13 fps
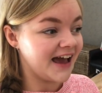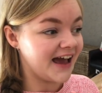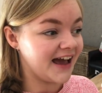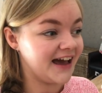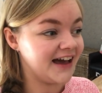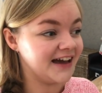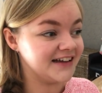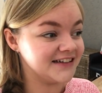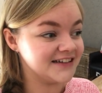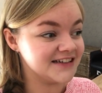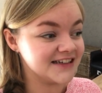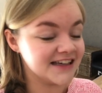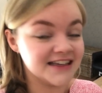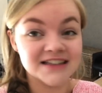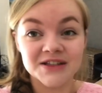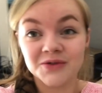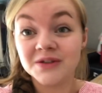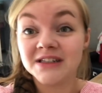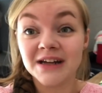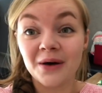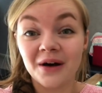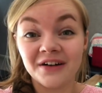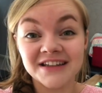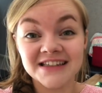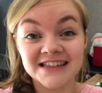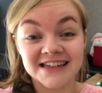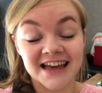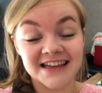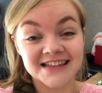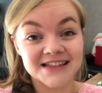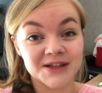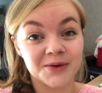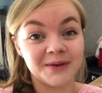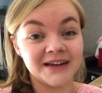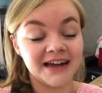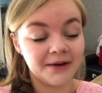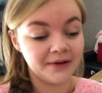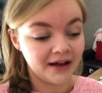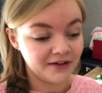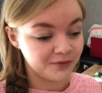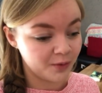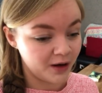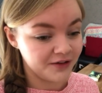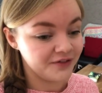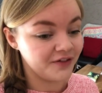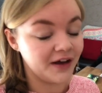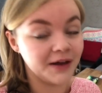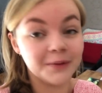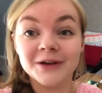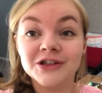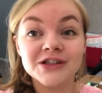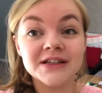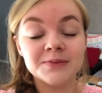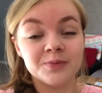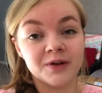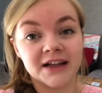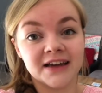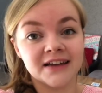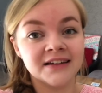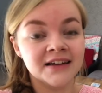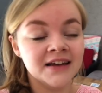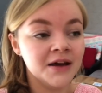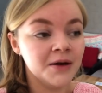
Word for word: and he's sorted out our internet, so we now have Wi-Fi, which is brilliant.